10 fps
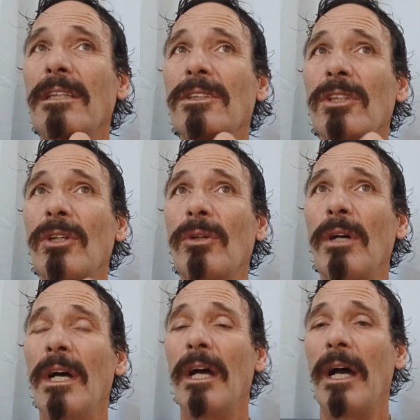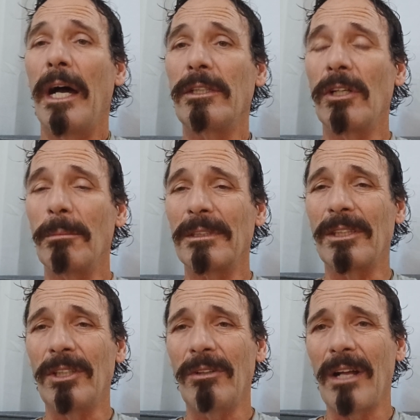So I told him, I
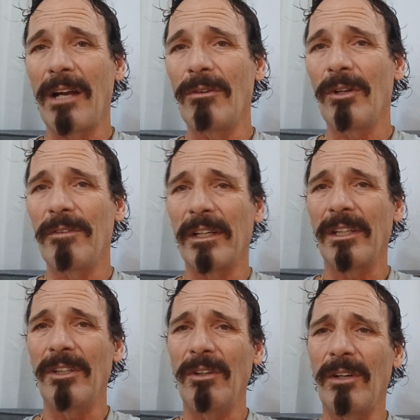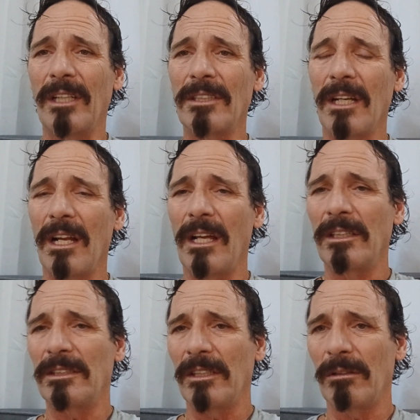said, dude, I don't know if I can do it. I said, I like
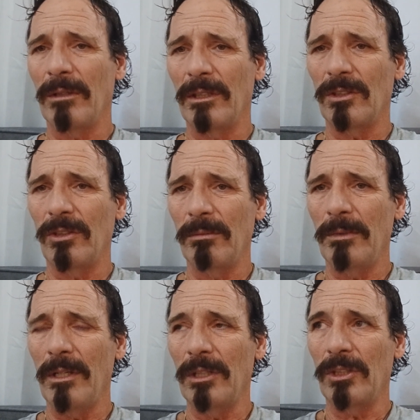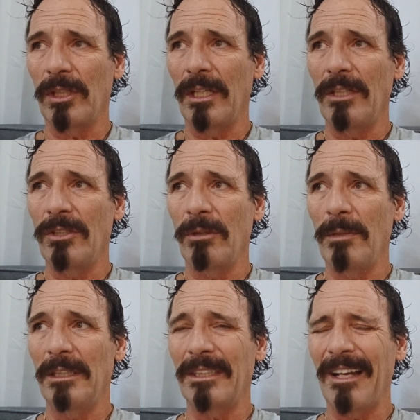cigarettes too much. And he told me,
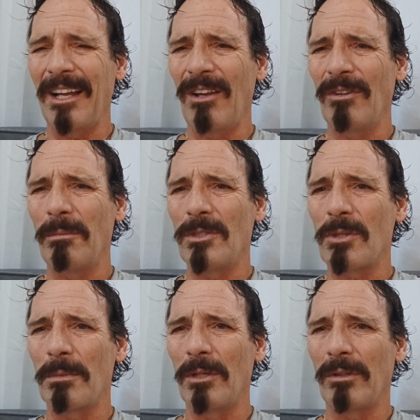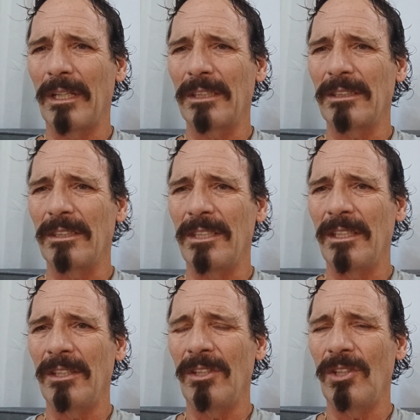he said, how long you been smoking? I said,
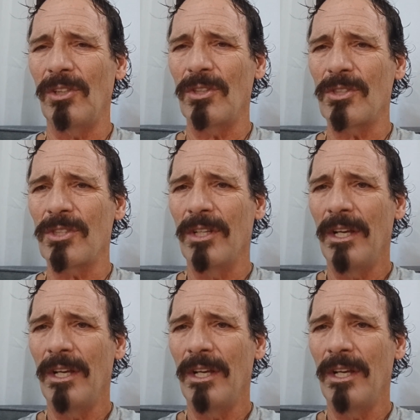10 years.